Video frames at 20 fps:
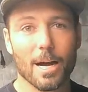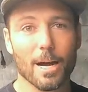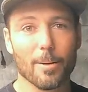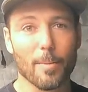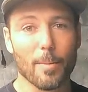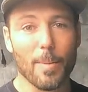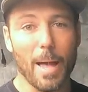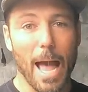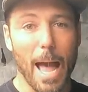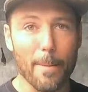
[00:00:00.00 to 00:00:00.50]

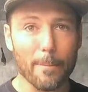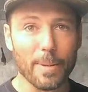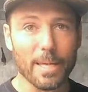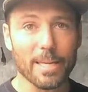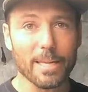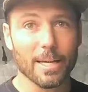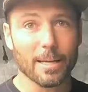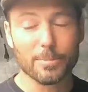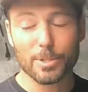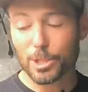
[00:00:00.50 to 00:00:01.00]
um, I'm
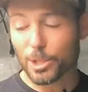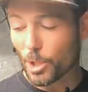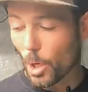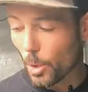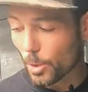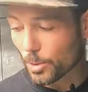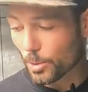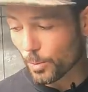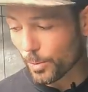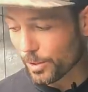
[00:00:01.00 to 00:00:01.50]
happy, I'm
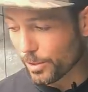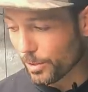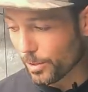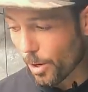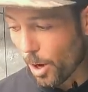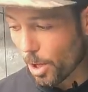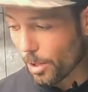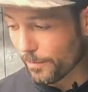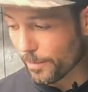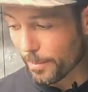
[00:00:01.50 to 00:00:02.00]
stoked with
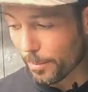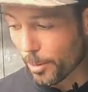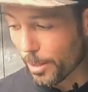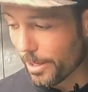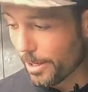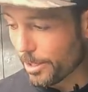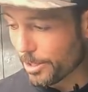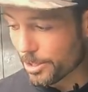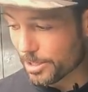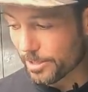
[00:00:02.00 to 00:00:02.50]
all of the
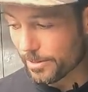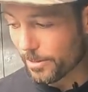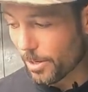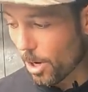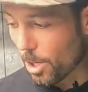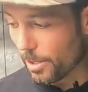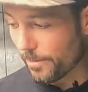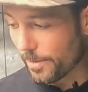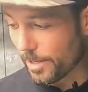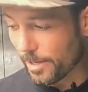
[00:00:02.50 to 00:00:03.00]
breeders,
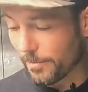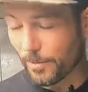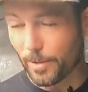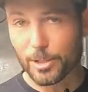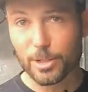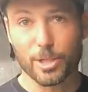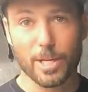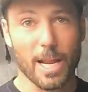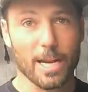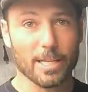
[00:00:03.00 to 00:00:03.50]
all of the
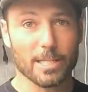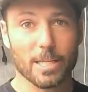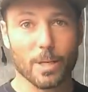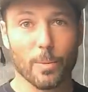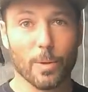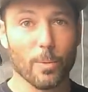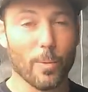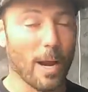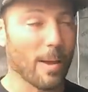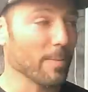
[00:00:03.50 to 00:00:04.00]
different genetics
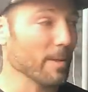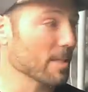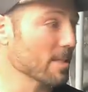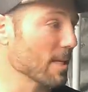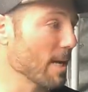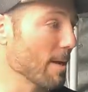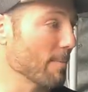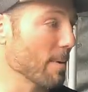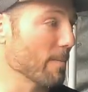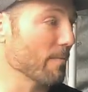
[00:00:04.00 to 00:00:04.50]
that we ran this
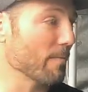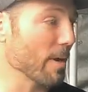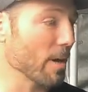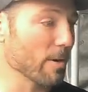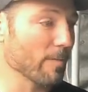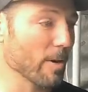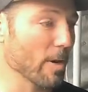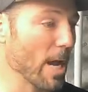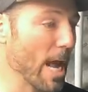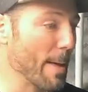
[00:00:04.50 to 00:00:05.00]
time. I'm
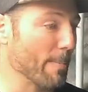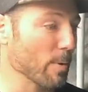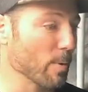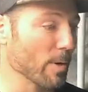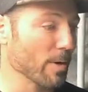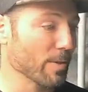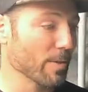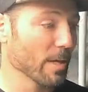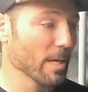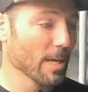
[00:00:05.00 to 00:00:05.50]
very, very happy
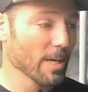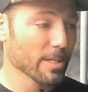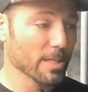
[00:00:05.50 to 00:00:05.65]
with.